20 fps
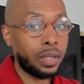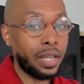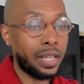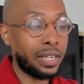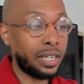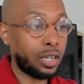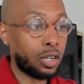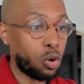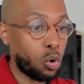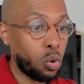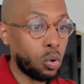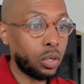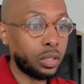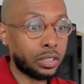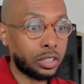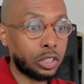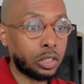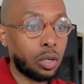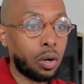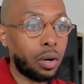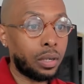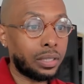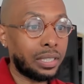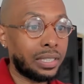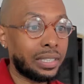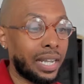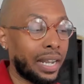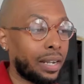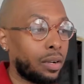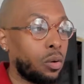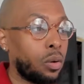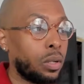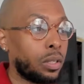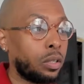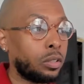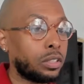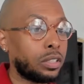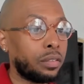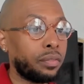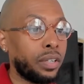and the courts start to take on
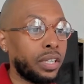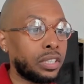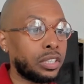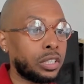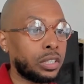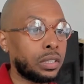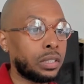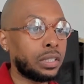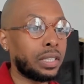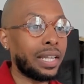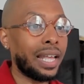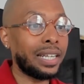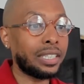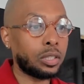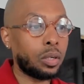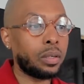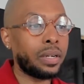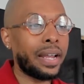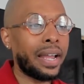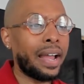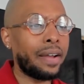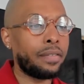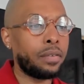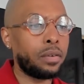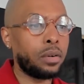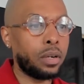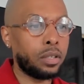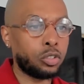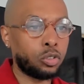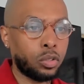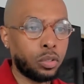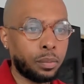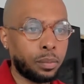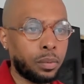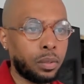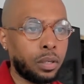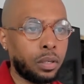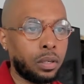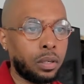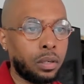those evictions, that's going to have
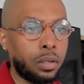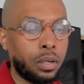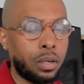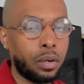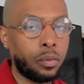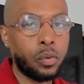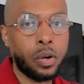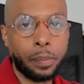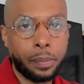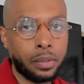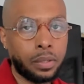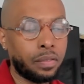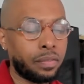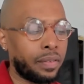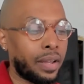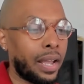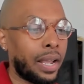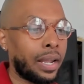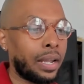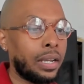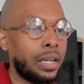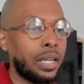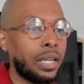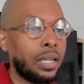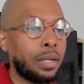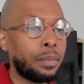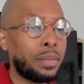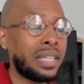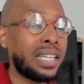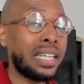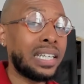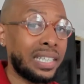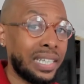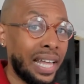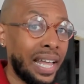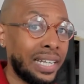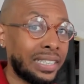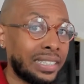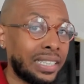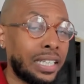a ripple effect. But then
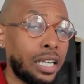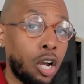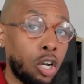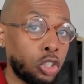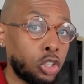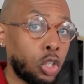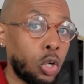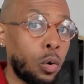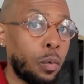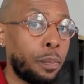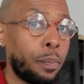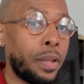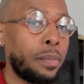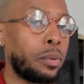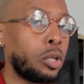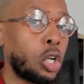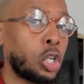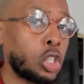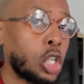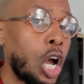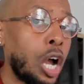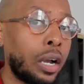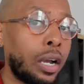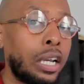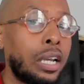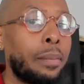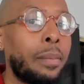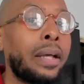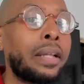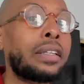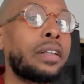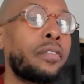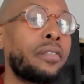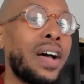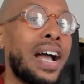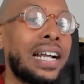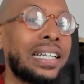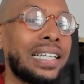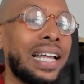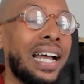lastly, also people are talking about the
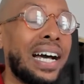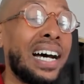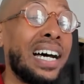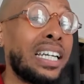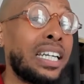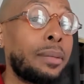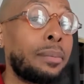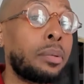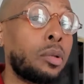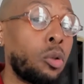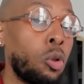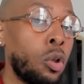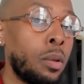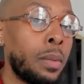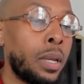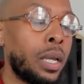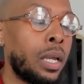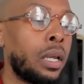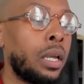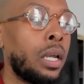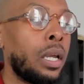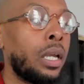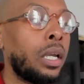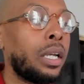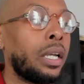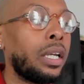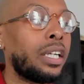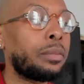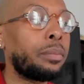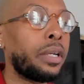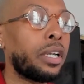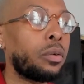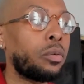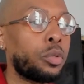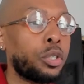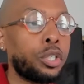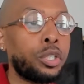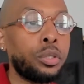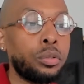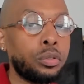fact that unemployment is being
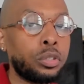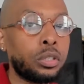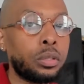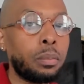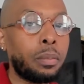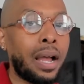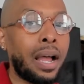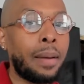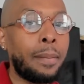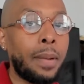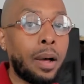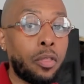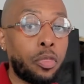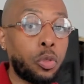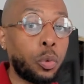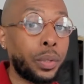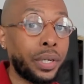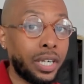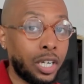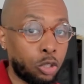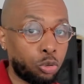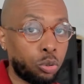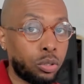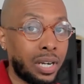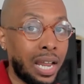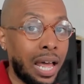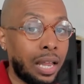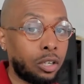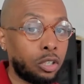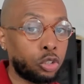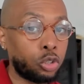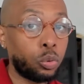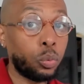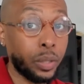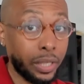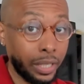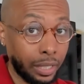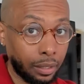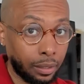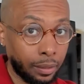reduced by about $300 a
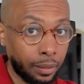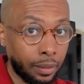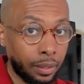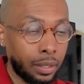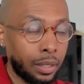week.